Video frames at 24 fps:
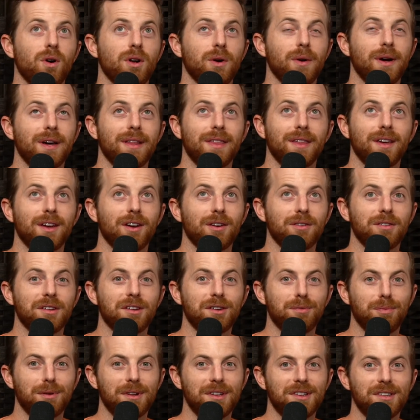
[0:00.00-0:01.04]
what do I think your
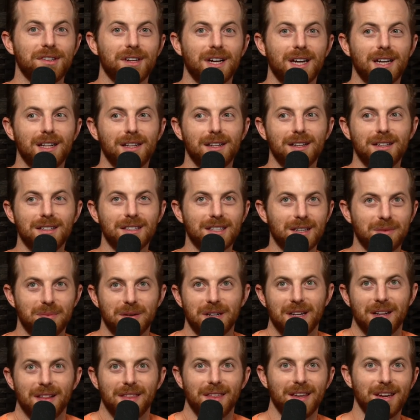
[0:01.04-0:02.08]
discipline style is? I
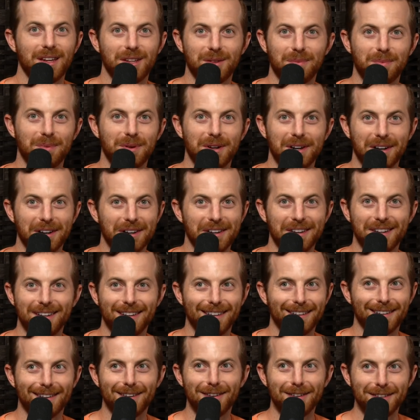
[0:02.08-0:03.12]
mean, I think it's pretty
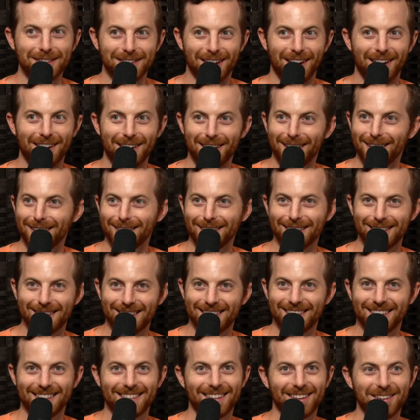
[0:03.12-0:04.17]
good. It's hard.
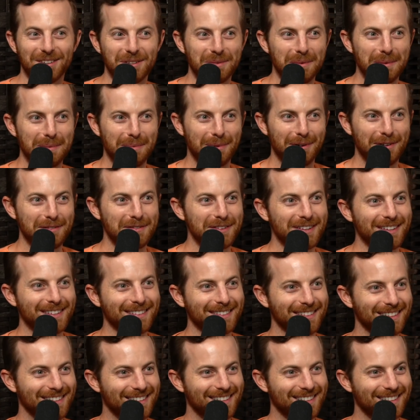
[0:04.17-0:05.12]
It's hard to be perfect.